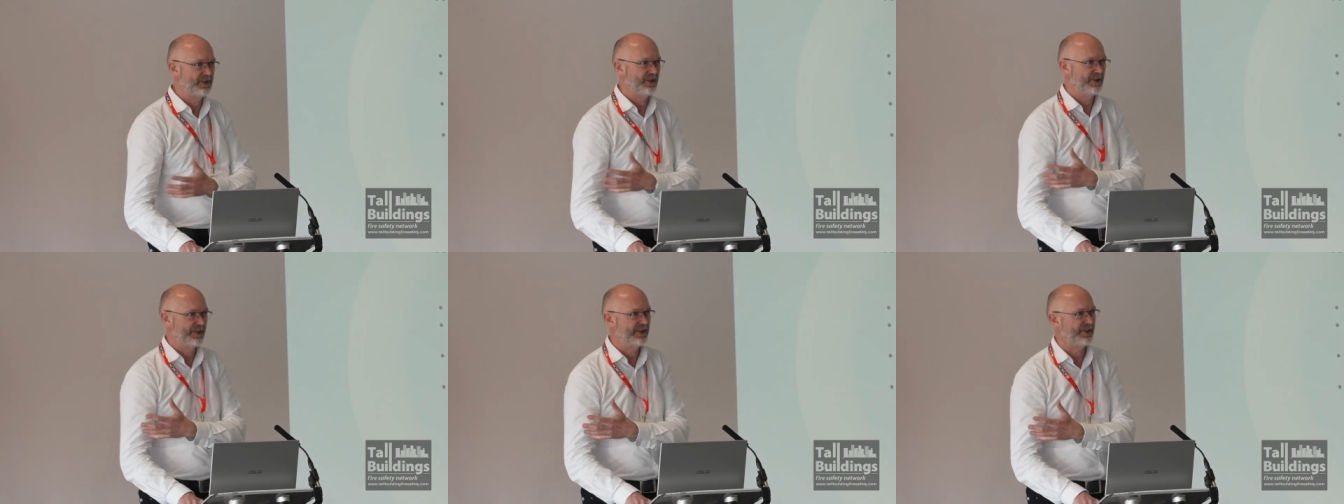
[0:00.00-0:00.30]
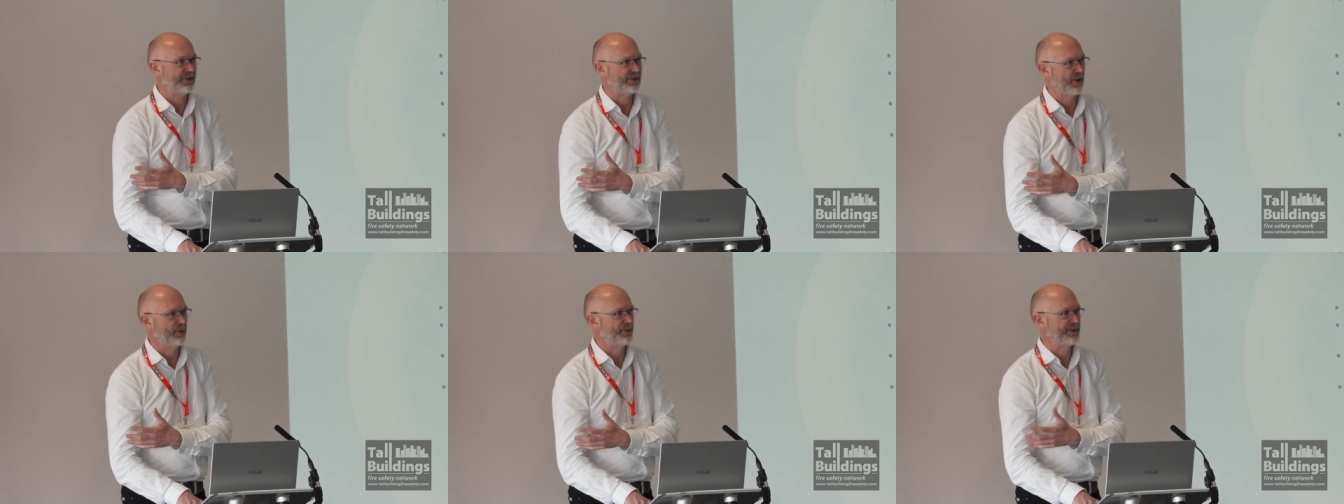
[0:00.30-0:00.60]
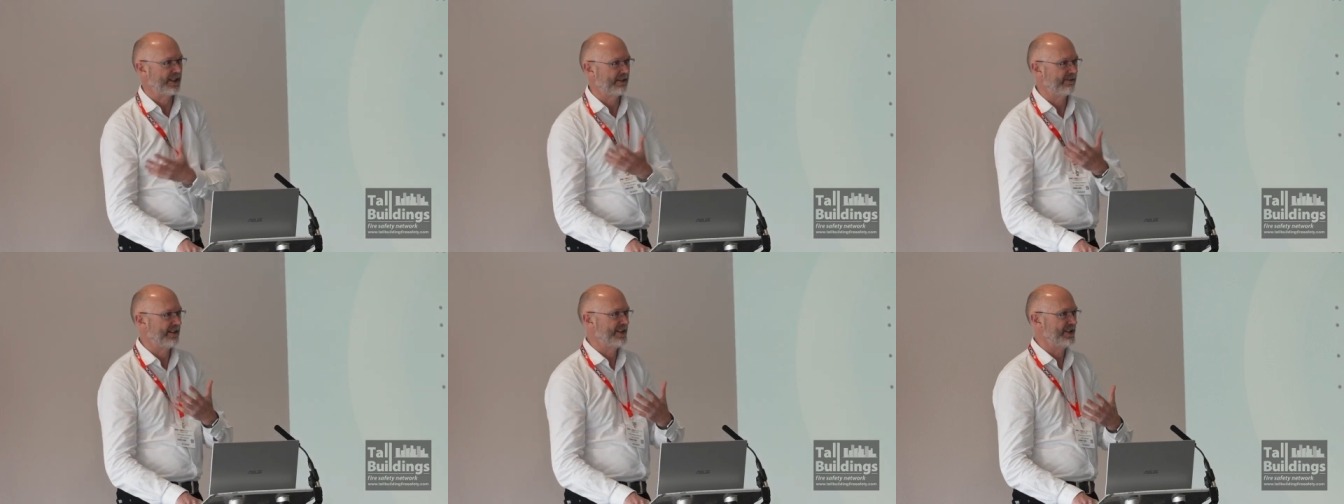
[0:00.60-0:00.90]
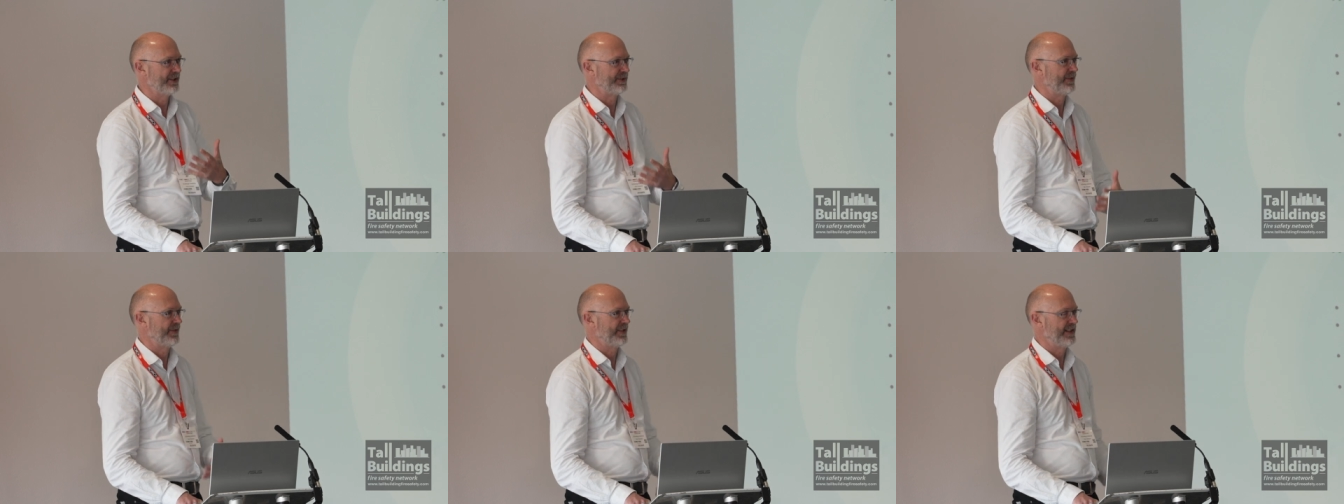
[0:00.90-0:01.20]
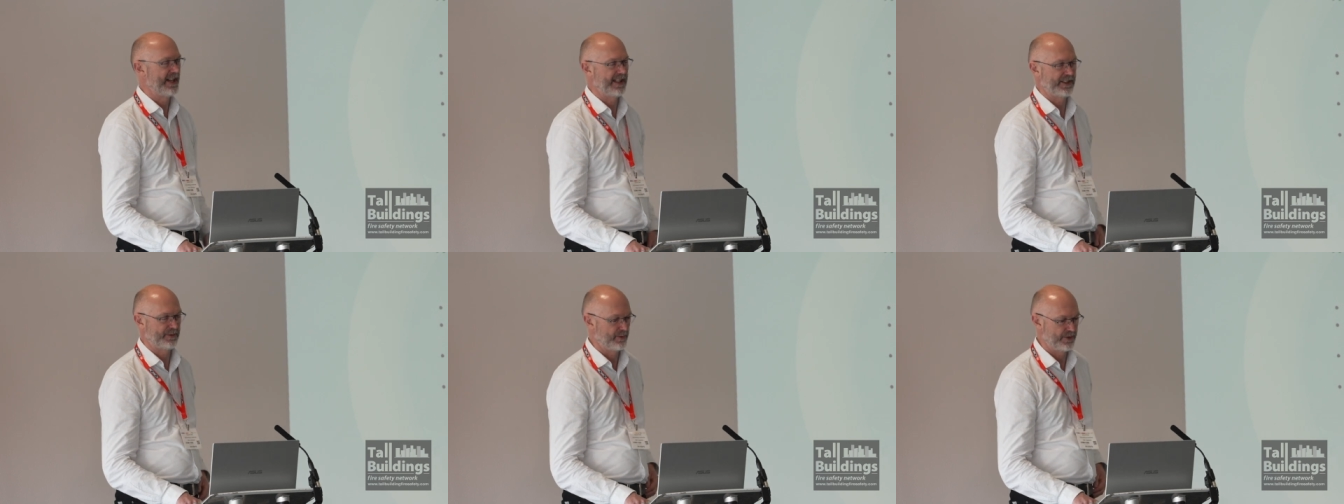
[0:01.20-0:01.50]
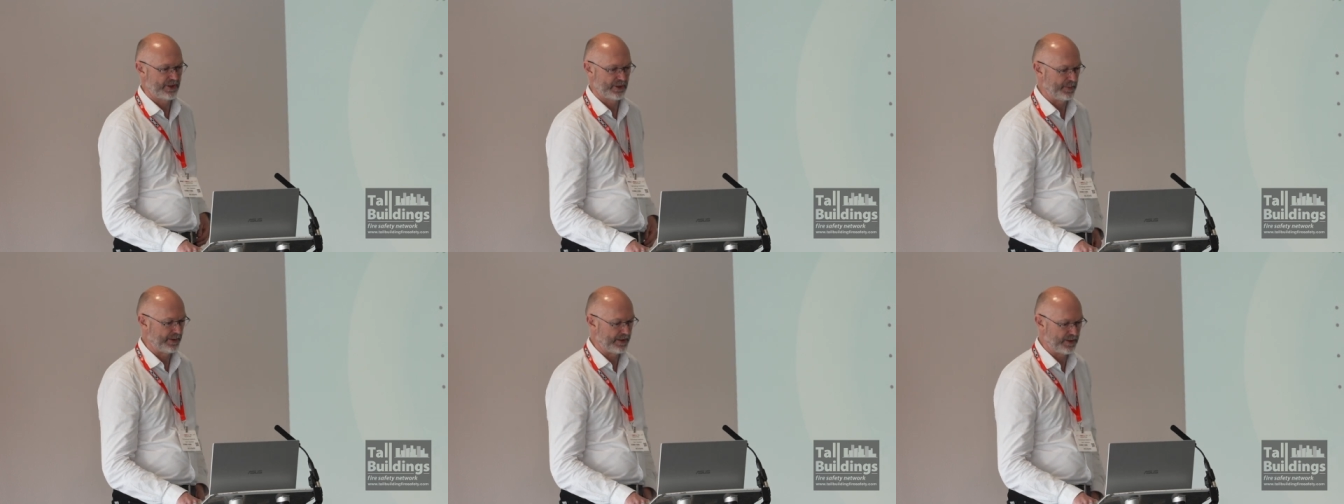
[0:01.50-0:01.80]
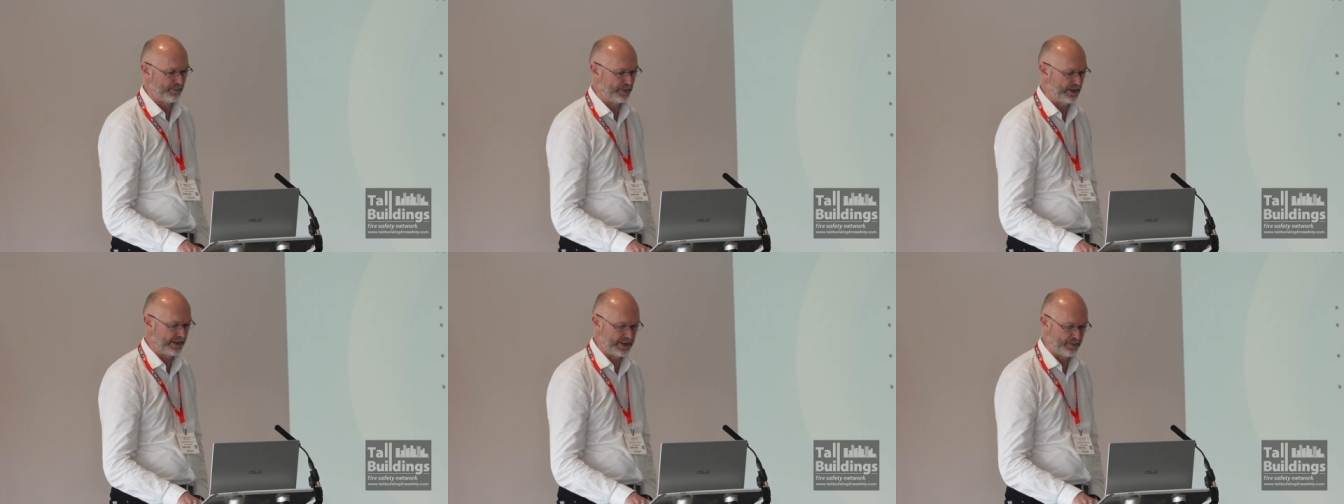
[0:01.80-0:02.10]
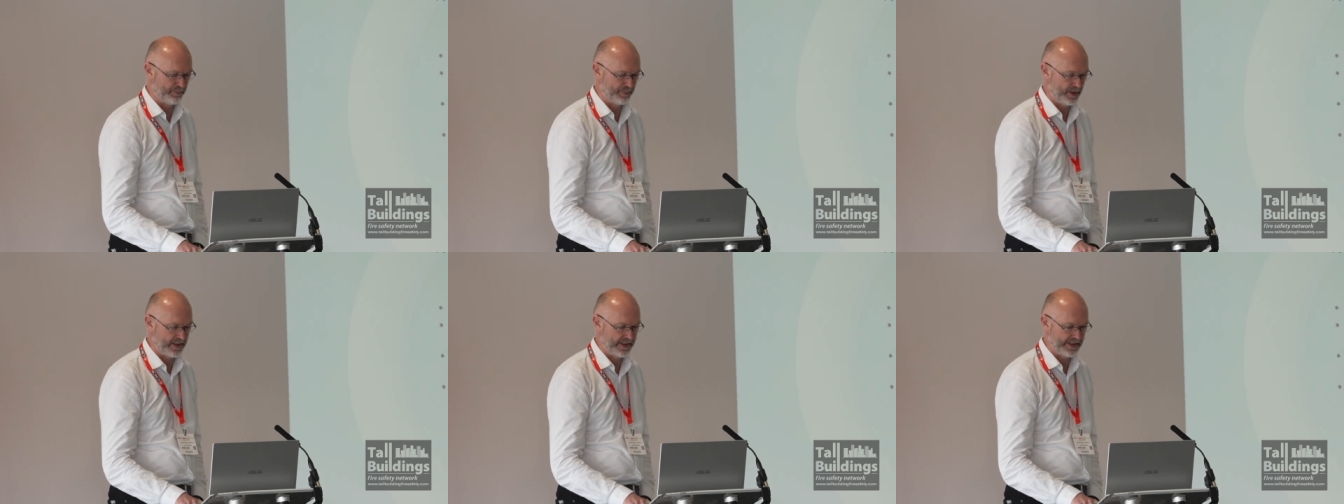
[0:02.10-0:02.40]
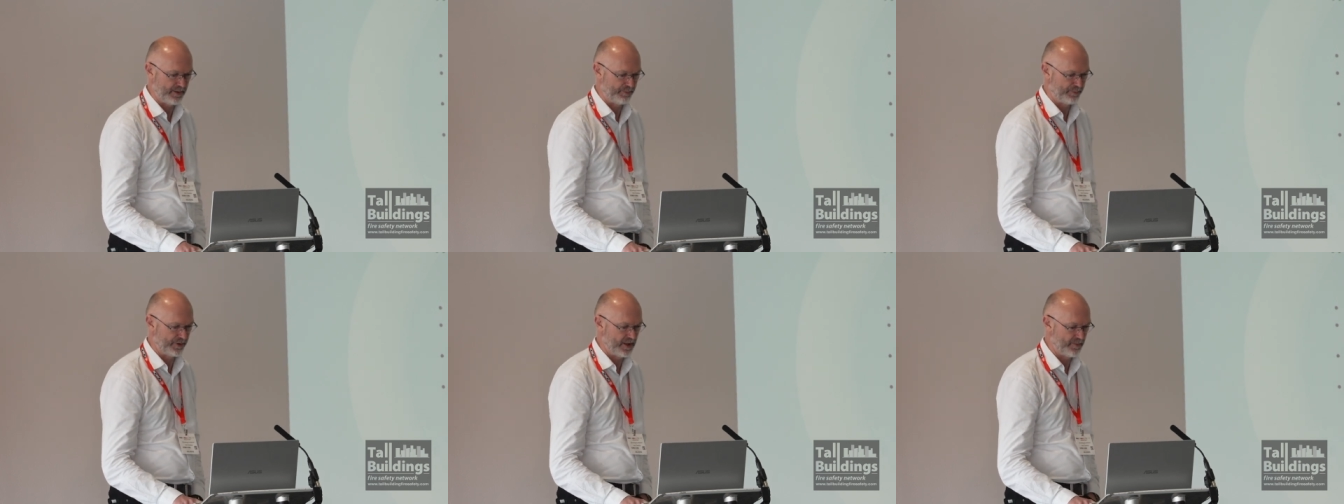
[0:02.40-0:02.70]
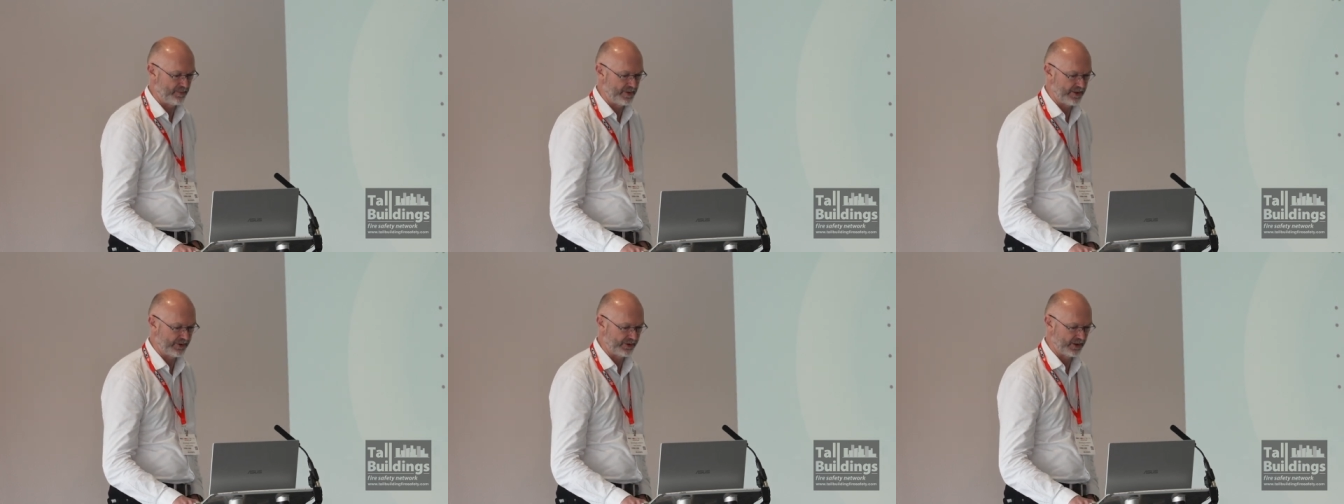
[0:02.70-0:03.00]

doing consulting around this for the next would just be completely inappropriate.